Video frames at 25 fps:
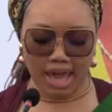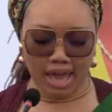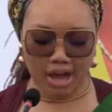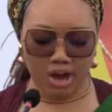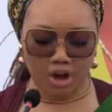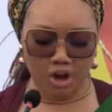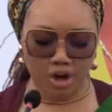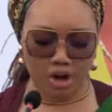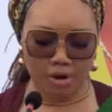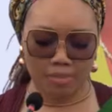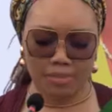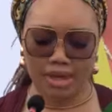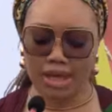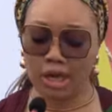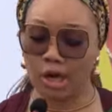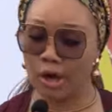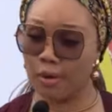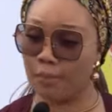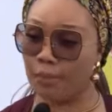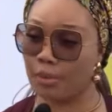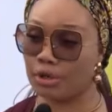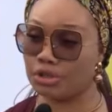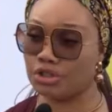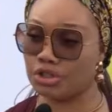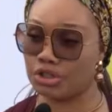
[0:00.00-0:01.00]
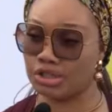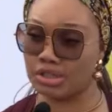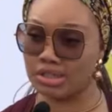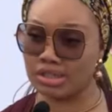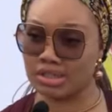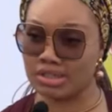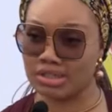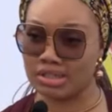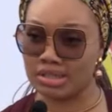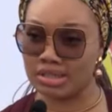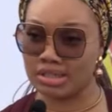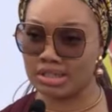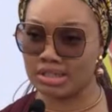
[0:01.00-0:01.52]
economic
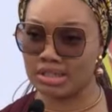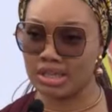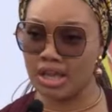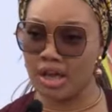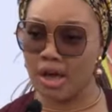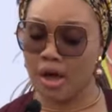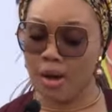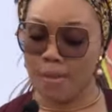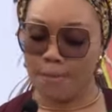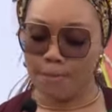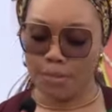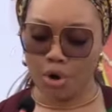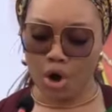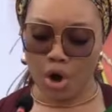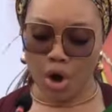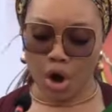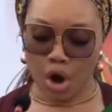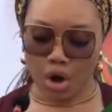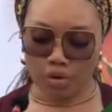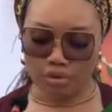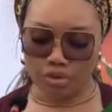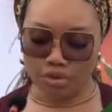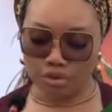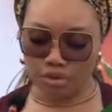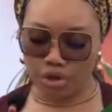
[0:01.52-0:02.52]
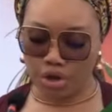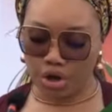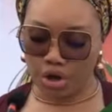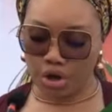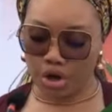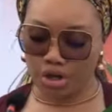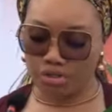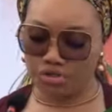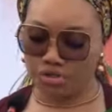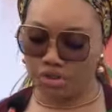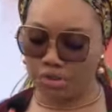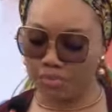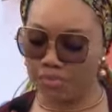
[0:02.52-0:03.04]
opportunities, but also
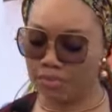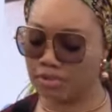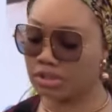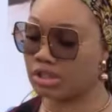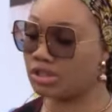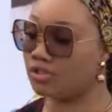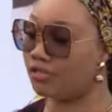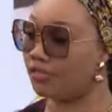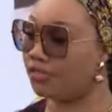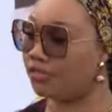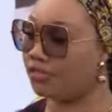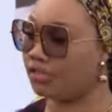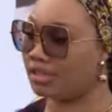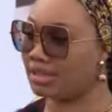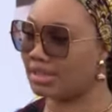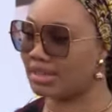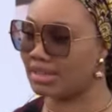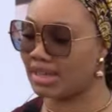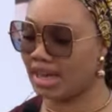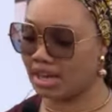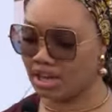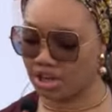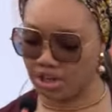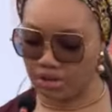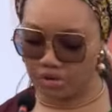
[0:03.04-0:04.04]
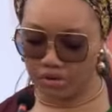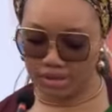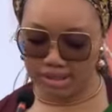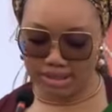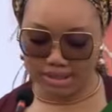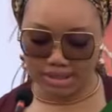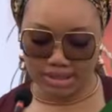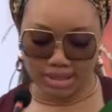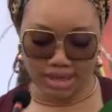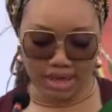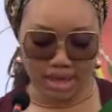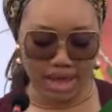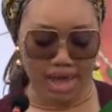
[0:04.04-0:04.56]
contribute to food
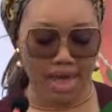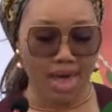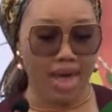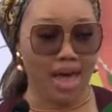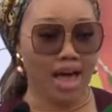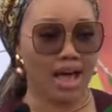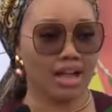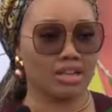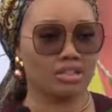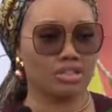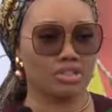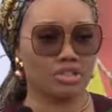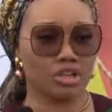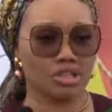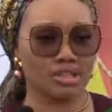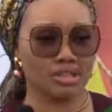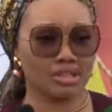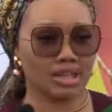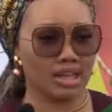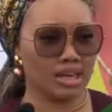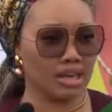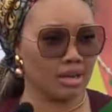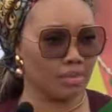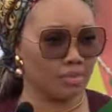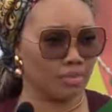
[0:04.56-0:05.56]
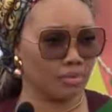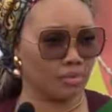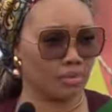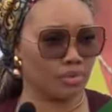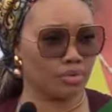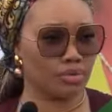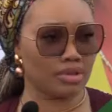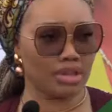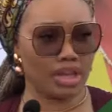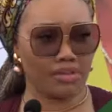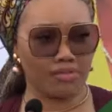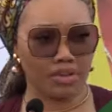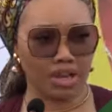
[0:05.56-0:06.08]
security and
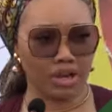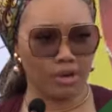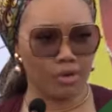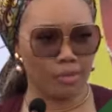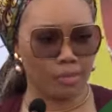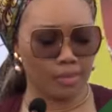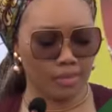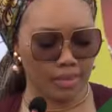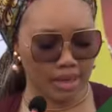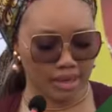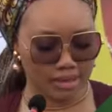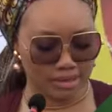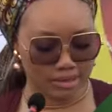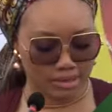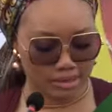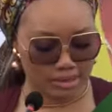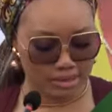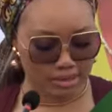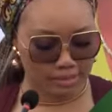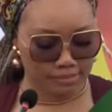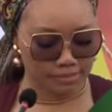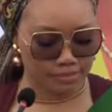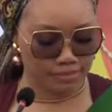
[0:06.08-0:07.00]
sustainable development.